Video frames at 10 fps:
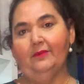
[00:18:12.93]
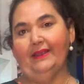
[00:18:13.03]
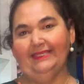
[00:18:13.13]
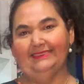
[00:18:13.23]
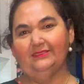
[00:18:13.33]
way
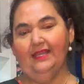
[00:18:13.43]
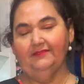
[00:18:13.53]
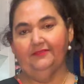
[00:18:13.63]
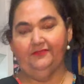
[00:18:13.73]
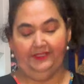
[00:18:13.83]
they still have
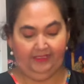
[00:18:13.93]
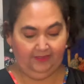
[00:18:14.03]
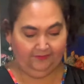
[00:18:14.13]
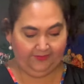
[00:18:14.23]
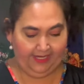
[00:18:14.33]
a
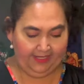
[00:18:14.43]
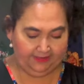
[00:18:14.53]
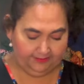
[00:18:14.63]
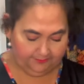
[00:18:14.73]
free hand.